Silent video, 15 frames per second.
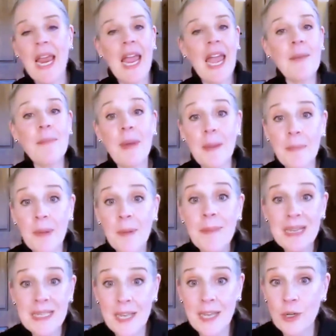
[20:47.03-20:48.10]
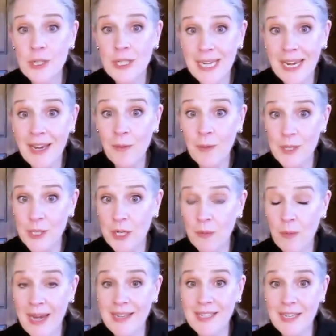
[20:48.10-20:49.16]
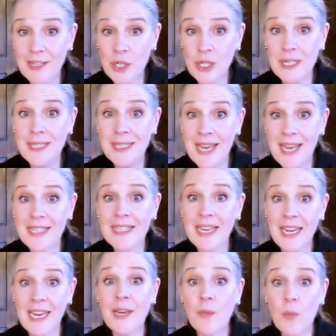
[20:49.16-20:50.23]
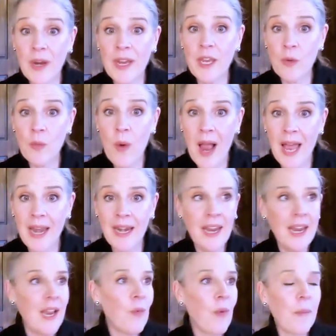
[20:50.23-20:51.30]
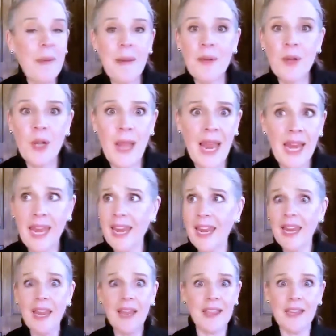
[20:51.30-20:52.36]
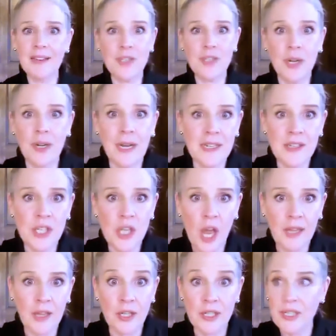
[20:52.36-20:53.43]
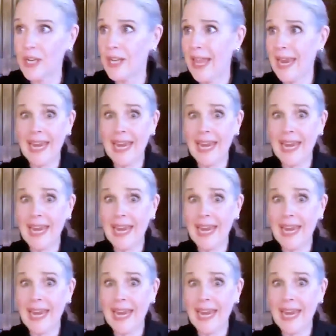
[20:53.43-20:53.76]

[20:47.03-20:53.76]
And people misunderstand what she writes because she says, eat what you want. Well, people are like, turn into toddlers. They're like,